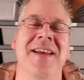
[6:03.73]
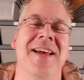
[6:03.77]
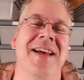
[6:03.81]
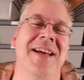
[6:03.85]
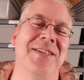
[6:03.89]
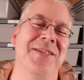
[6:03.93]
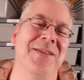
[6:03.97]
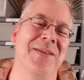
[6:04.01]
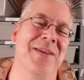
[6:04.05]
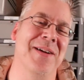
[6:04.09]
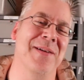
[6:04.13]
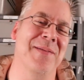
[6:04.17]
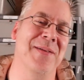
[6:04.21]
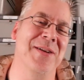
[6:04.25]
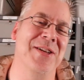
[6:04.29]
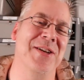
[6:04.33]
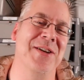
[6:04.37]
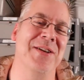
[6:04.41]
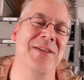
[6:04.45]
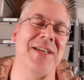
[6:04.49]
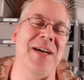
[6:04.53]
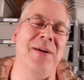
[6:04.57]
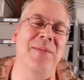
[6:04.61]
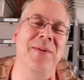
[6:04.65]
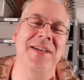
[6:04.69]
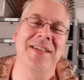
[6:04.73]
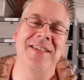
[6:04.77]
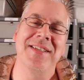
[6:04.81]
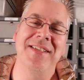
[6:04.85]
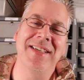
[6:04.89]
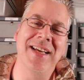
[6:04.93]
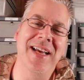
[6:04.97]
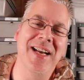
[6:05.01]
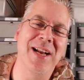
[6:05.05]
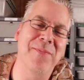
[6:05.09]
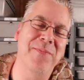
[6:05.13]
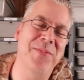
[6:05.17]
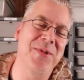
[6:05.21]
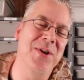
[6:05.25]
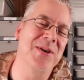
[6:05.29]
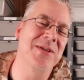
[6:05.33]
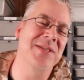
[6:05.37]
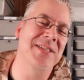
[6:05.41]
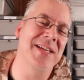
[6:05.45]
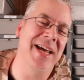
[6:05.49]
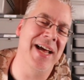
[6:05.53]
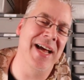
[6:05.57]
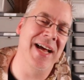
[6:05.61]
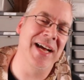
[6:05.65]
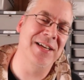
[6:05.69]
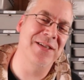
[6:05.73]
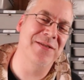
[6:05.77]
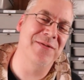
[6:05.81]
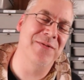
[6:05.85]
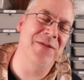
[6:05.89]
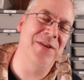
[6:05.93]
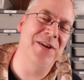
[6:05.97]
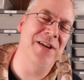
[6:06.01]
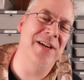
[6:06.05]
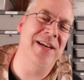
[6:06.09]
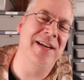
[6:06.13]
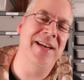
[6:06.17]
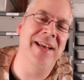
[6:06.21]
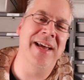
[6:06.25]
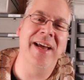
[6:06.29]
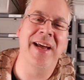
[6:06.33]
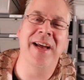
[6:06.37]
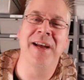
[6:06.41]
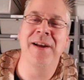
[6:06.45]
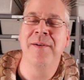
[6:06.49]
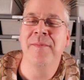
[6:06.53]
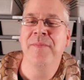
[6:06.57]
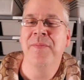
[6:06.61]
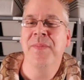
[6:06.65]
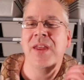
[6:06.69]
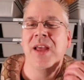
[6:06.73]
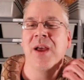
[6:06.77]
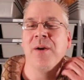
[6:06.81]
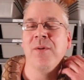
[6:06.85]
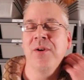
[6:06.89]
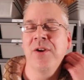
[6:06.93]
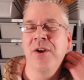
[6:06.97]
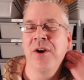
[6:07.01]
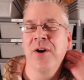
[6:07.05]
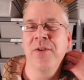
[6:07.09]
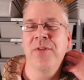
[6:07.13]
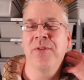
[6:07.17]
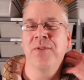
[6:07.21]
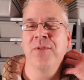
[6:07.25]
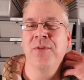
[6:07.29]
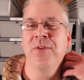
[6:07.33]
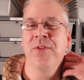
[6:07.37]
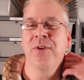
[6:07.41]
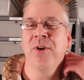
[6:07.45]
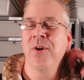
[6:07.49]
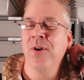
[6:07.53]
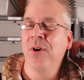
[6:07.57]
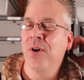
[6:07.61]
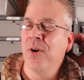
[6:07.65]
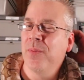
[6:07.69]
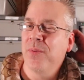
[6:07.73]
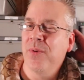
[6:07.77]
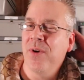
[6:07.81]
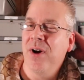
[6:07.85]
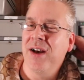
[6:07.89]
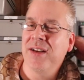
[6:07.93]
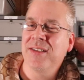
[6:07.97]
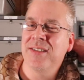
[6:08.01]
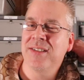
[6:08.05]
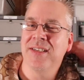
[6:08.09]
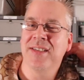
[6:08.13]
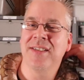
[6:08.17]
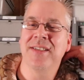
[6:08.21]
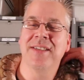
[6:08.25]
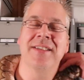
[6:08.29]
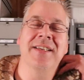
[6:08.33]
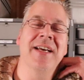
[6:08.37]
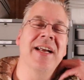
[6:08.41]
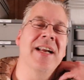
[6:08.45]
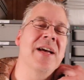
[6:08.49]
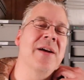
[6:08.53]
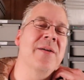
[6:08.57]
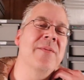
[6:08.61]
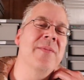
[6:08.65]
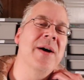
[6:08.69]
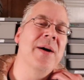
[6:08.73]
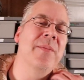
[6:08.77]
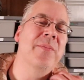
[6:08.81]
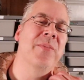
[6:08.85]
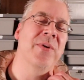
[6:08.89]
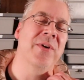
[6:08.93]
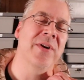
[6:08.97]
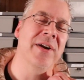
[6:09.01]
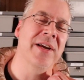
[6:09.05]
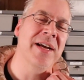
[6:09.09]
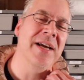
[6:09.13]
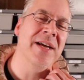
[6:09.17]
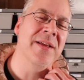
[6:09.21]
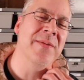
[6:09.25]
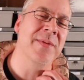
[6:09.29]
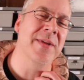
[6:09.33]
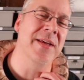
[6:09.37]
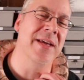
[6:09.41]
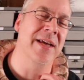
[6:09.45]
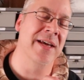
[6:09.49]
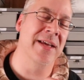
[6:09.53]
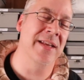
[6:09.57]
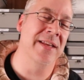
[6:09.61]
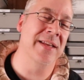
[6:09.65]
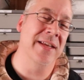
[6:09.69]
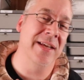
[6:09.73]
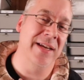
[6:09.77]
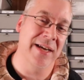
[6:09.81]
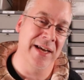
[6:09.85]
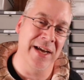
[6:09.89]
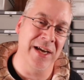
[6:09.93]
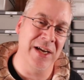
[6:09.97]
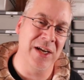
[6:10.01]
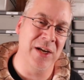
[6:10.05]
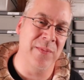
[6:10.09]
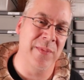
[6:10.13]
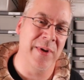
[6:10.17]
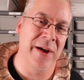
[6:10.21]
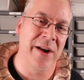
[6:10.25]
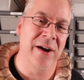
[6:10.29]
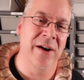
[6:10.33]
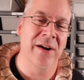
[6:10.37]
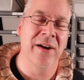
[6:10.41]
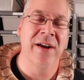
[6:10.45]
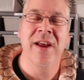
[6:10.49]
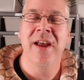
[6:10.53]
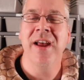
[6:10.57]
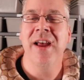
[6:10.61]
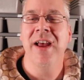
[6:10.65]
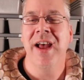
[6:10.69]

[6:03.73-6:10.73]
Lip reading: And so what I want to do is I want to set up those eggs for you today, and we'll go through the whole process, setting them up, putting them in the incubator.